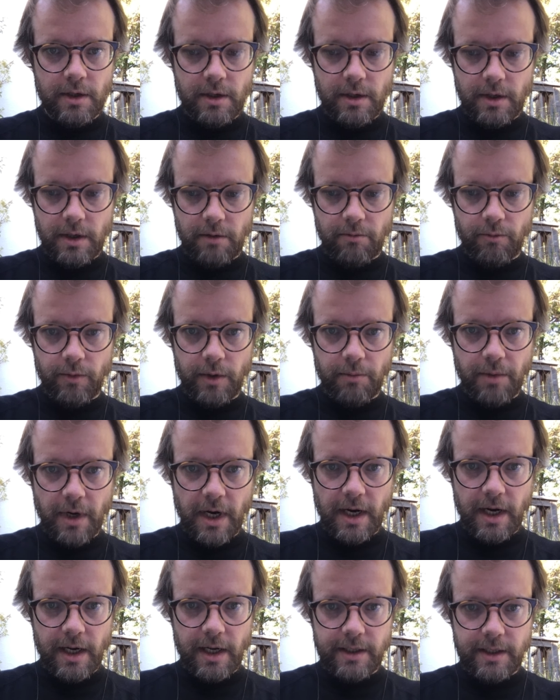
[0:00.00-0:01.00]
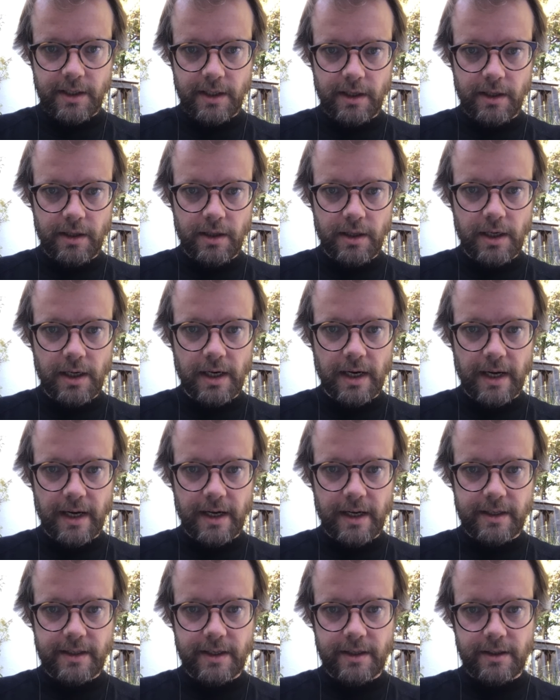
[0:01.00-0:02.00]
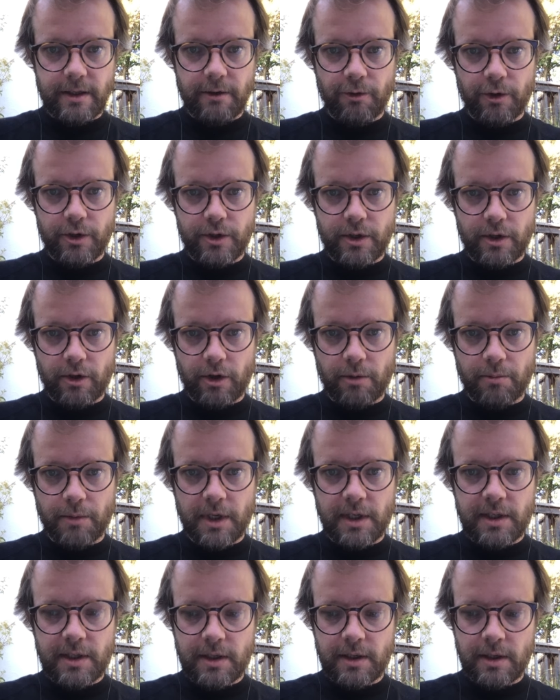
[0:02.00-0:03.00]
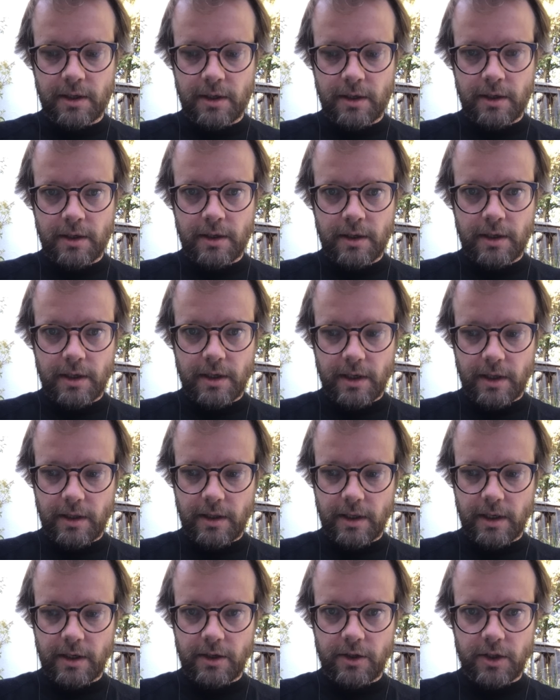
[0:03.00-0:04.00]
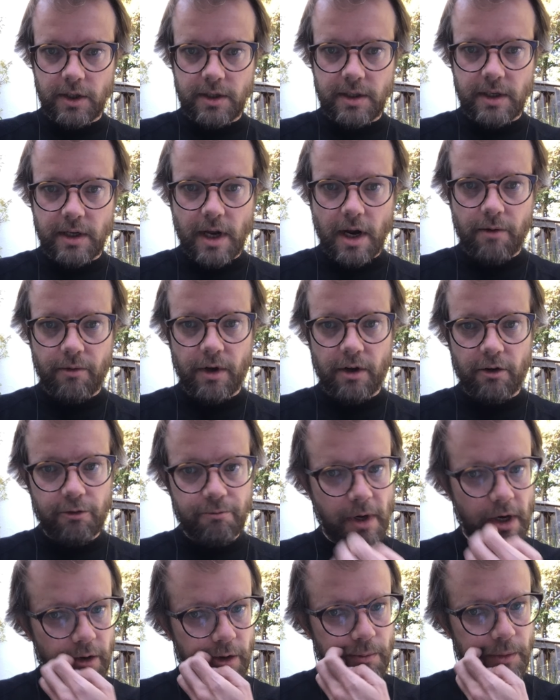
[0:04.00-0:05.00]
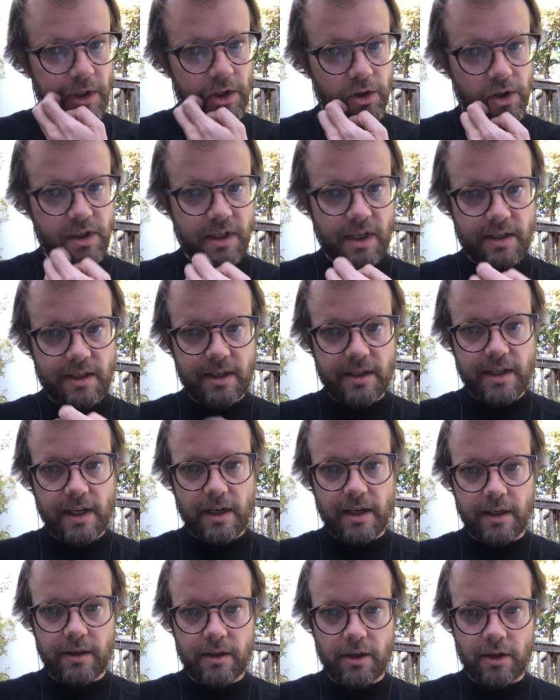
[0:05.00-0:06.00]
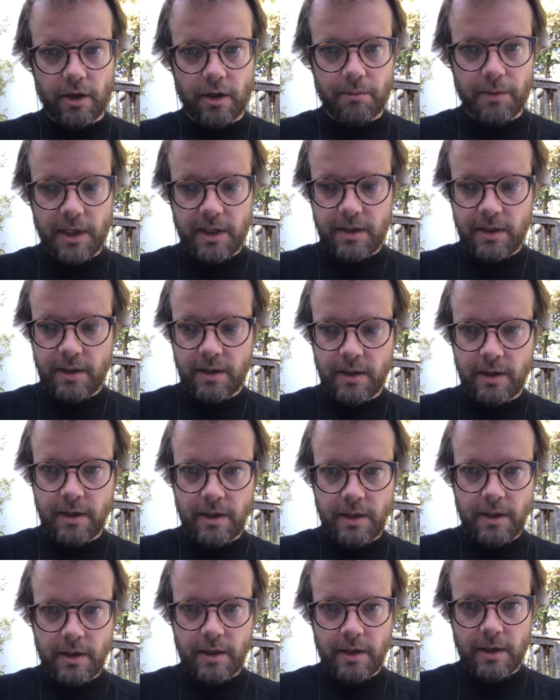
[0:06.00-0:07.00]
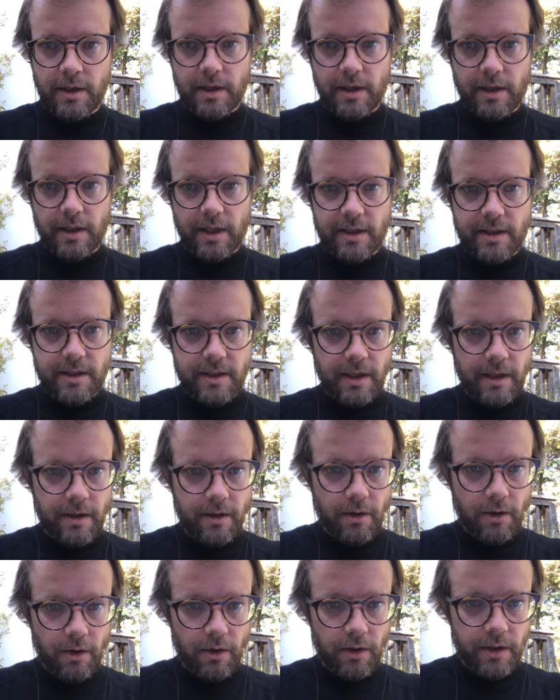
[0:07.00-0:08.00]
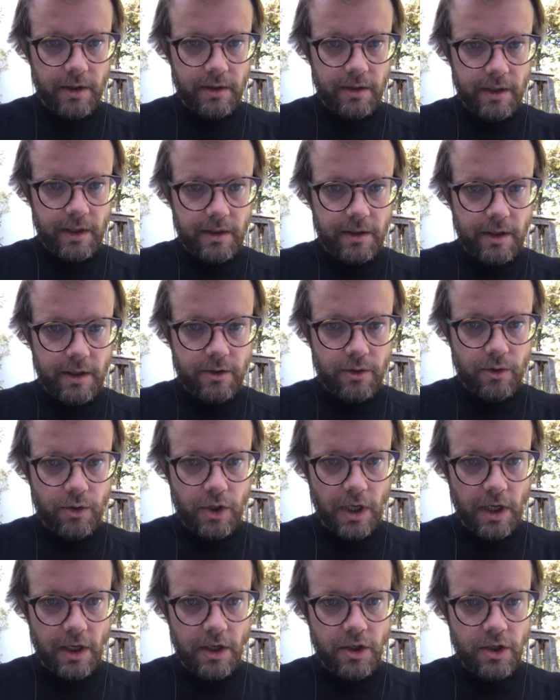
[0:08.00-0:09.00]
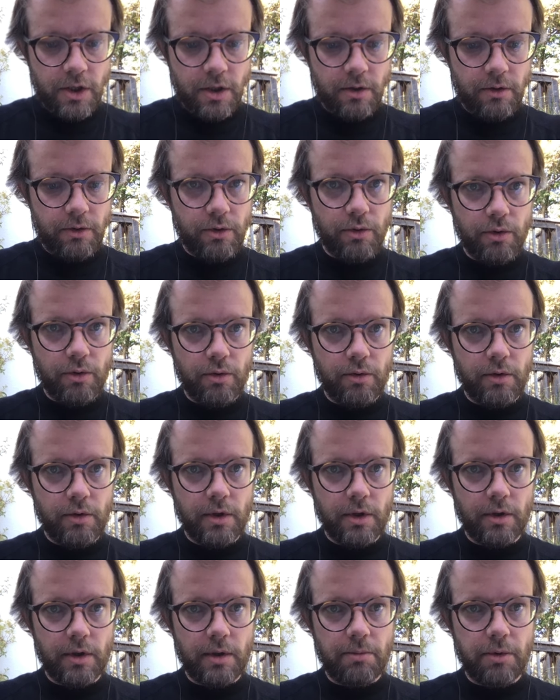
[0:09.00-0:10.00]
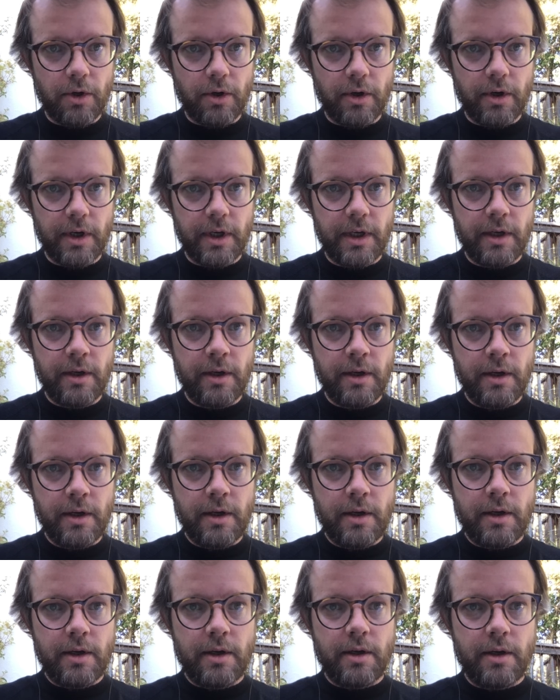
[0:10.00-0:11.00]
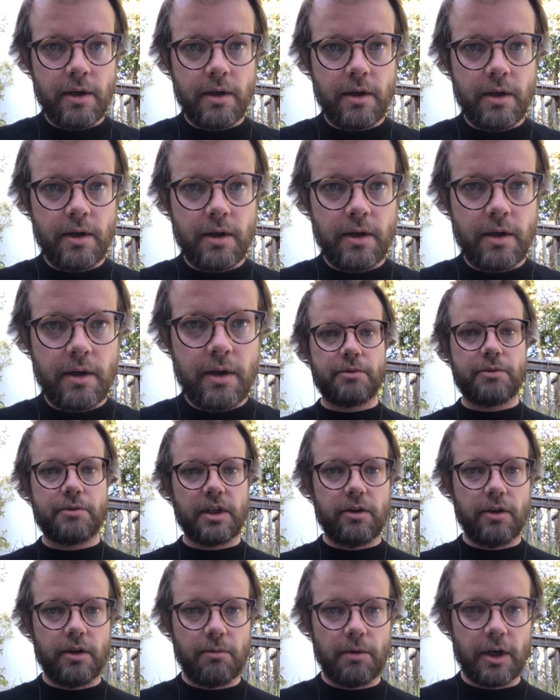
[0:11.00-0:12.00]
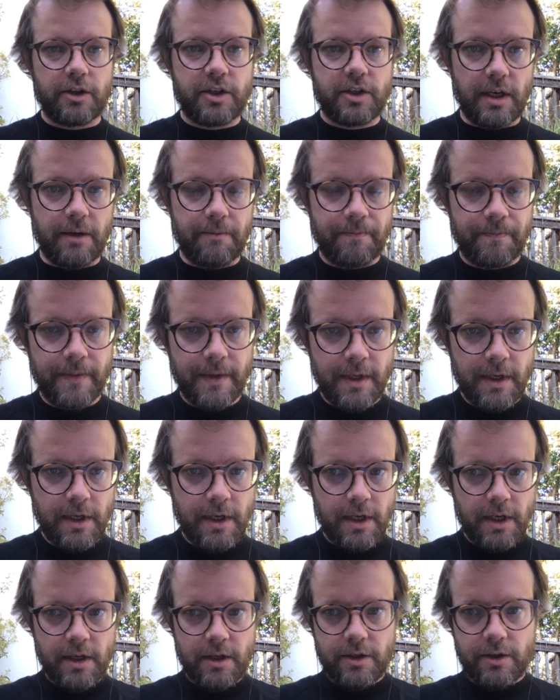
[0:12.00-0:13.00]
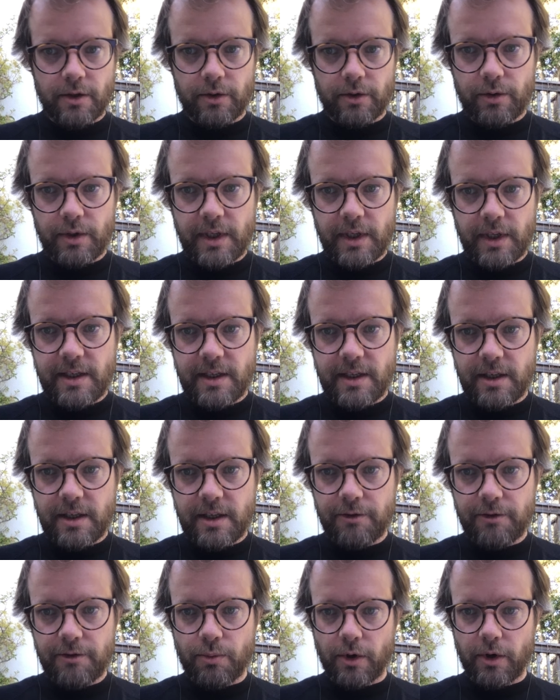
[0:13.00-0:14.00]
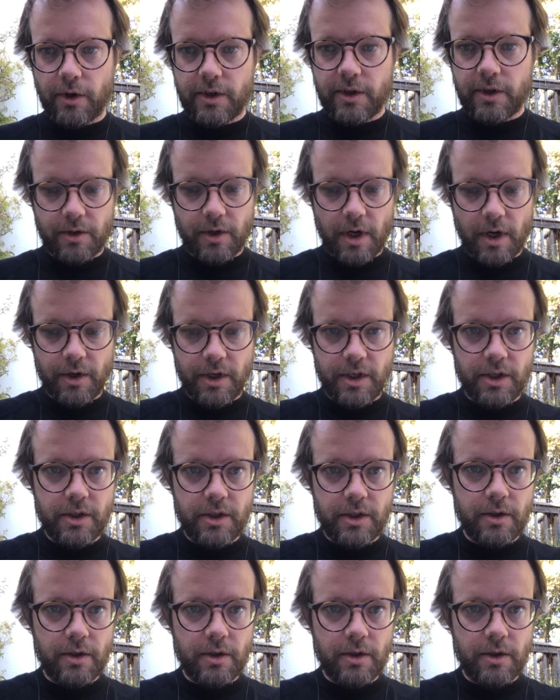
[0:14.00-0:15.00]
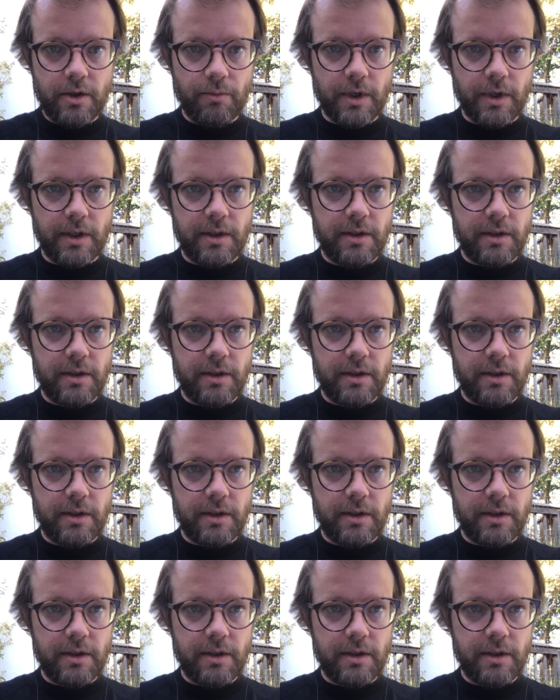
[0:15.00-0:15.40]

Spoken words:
and we pass in the class as the first argument, and then just an array of parameters as the second argument. And that's all that needs to change to deploy a smart object to the blockchain. So to test if this works, so now I just don't want to